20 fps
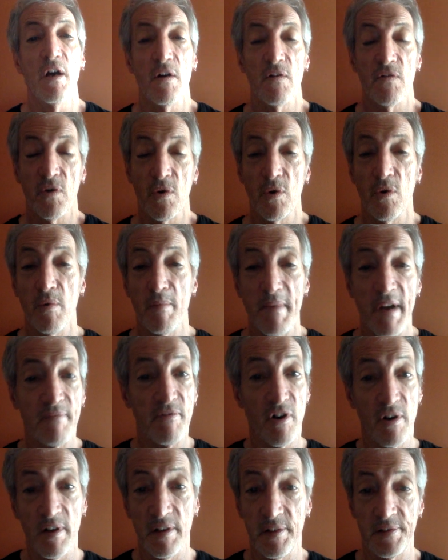for
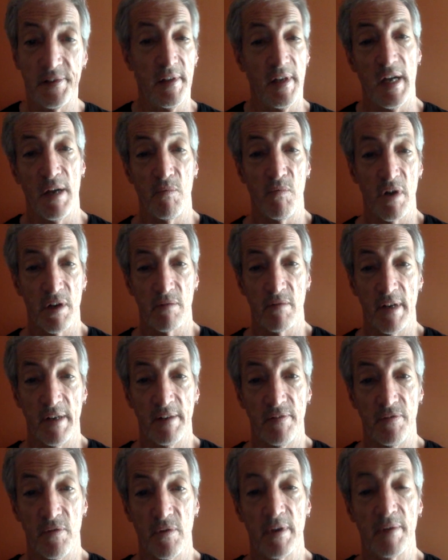whomever else I want to
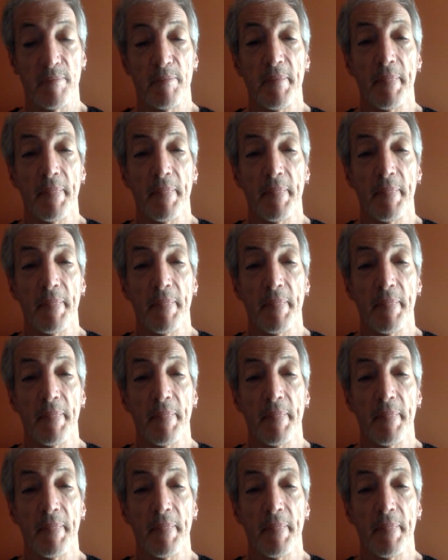write for.